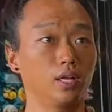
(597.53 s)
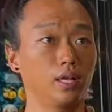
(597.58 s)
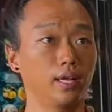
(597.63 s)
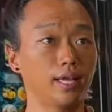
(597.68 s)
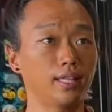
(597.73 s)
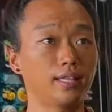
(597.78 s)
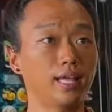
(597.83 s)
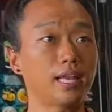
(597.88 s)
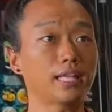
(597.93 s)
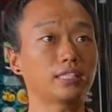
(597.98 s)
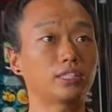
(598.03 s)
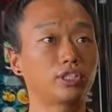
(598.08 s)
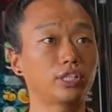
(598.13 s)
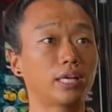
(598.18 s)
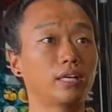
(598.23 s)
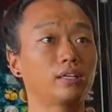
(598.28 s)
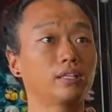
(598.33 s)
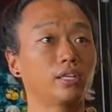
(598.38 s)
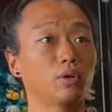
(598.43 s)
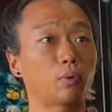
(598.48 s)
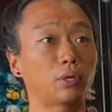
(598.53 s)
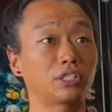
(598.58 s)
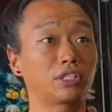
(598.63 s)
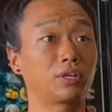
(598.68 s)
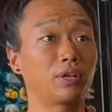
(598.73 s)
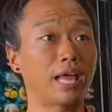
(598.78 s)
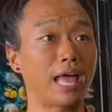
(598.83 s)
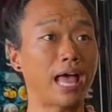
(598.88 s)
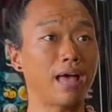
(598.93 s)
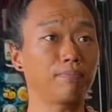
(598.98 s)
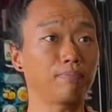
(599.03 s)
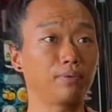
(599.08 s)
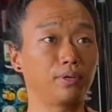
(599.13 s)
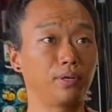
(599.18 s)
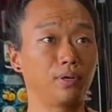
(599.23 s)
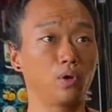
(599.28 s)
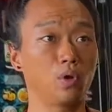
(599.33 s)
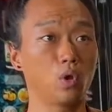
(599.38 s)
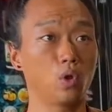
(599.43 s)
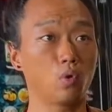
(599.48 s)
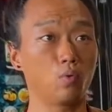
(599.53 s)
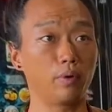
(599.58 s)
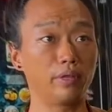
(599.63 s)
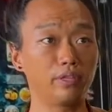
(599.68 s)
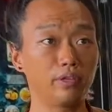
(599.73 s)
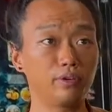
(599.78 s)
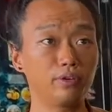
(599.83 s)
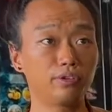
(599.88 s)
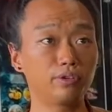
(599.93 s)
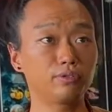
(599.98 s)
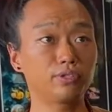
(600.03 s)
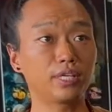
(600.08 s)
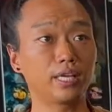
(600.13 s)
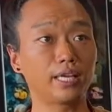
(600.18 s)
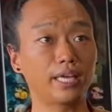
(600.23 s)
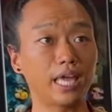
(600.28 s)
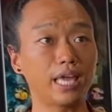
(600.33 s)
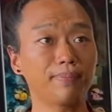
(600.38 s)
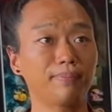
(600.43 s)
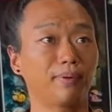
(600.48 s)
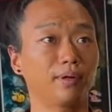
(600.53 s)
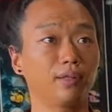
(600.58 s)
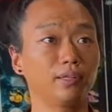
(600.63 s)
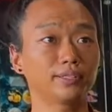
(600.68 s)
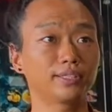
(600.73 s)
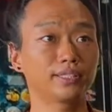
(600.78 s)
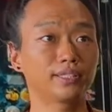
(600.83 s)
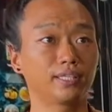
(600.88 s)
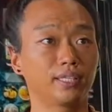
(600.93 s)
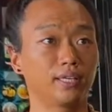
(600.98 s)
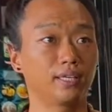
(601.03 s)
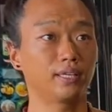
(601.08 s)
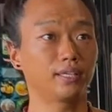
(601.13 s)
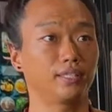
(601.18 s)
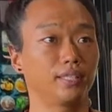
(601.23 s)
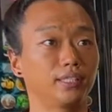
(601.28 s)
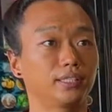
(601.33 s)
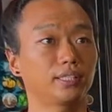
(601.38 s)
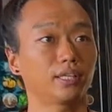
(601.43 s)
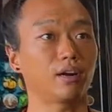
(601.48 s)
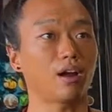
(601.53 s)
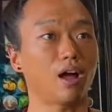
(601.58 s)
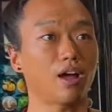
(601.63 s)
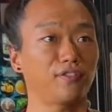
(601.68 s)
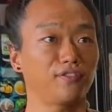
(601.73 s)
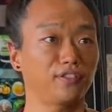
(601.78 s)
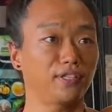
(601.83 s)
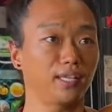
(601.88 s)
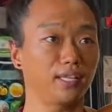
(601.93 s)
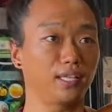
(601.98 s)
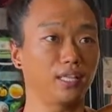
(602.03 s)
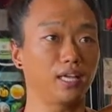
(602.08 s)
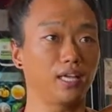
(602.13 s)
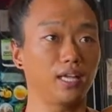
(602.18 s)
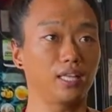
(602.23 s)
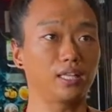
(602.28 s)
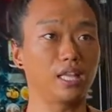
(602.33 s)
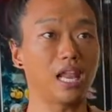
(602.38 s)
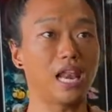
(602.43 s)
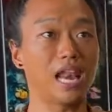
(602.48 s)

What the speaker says: And that is generally what's going to happen. When you're using cables, these are often the